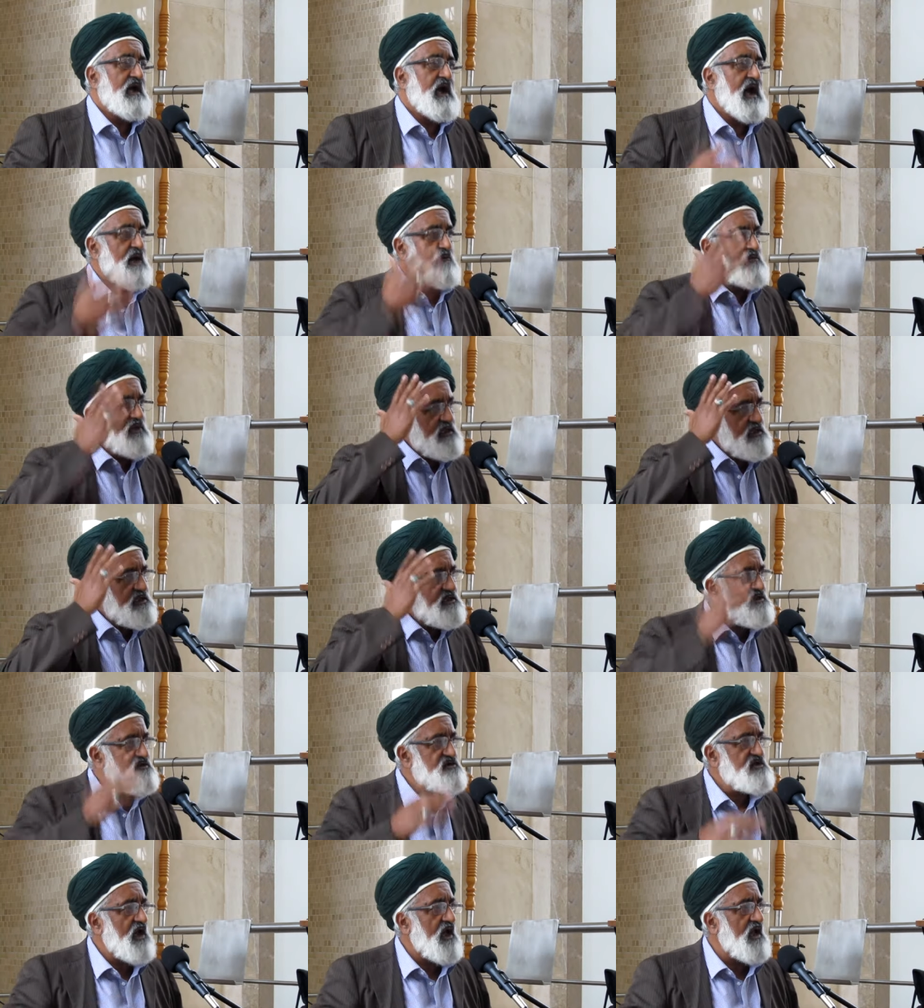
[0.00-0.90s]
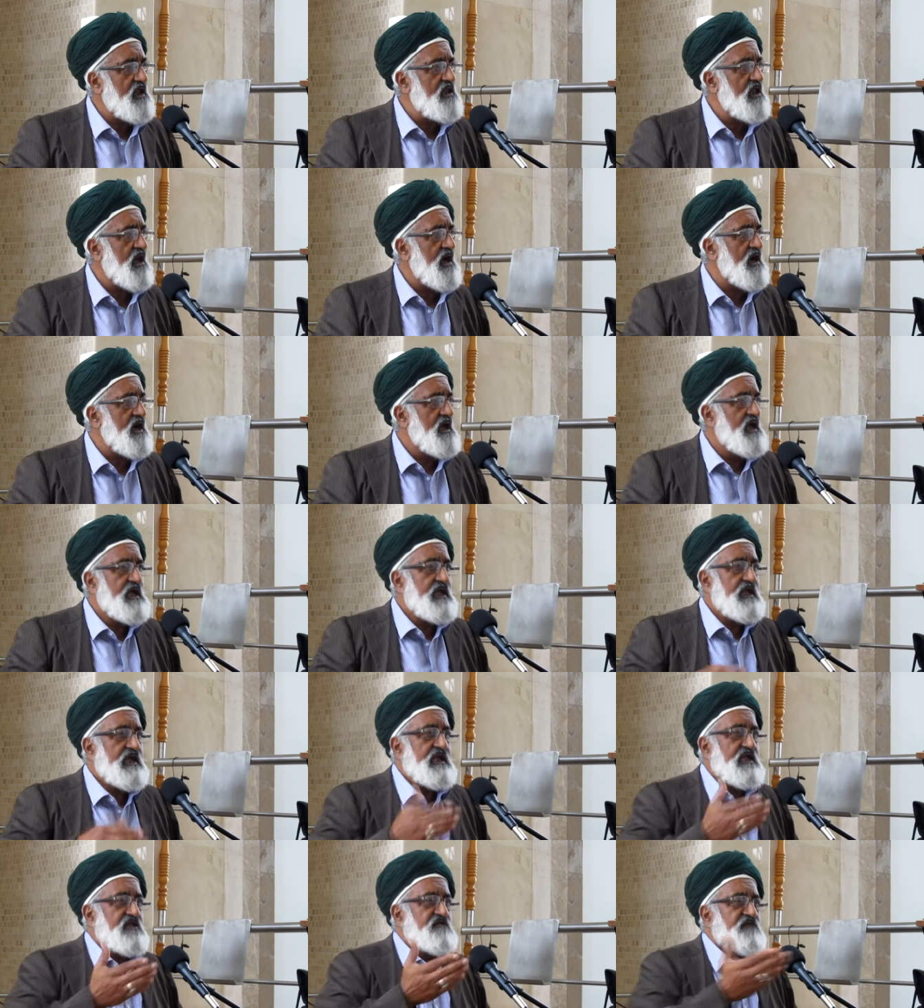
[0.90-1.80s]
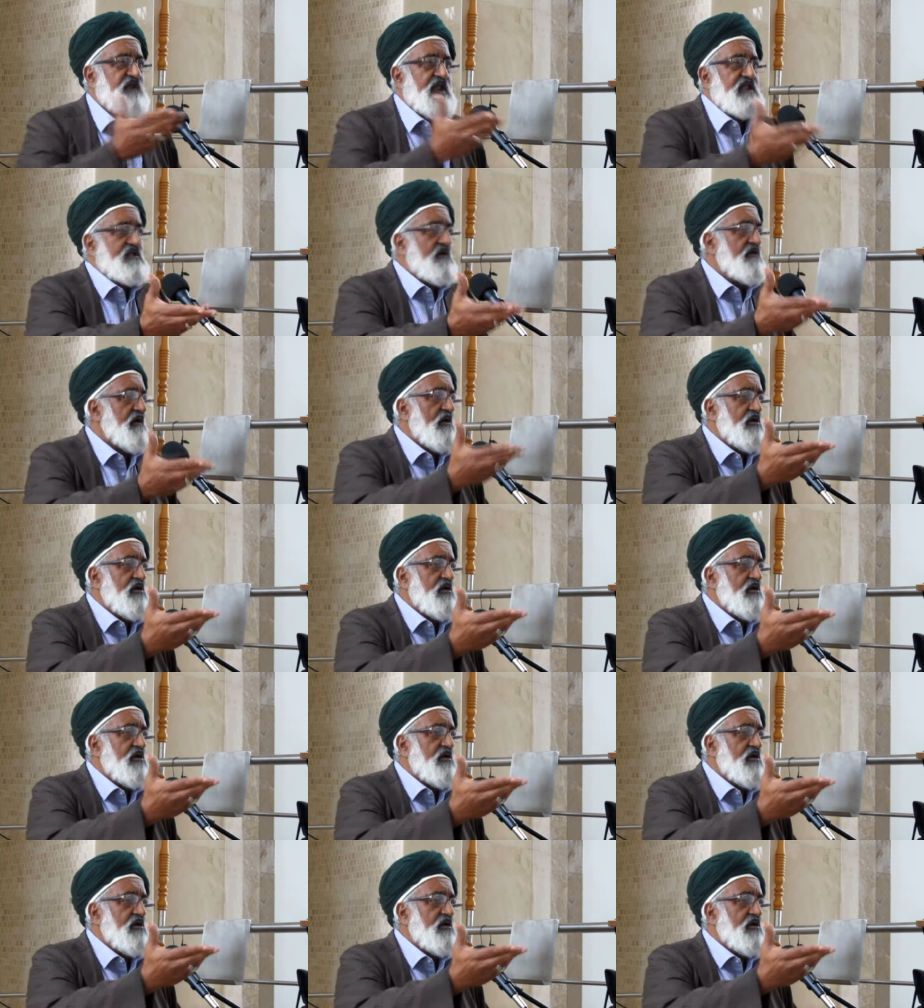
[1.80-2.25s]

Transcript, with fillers: Ameen, inshallah, in front of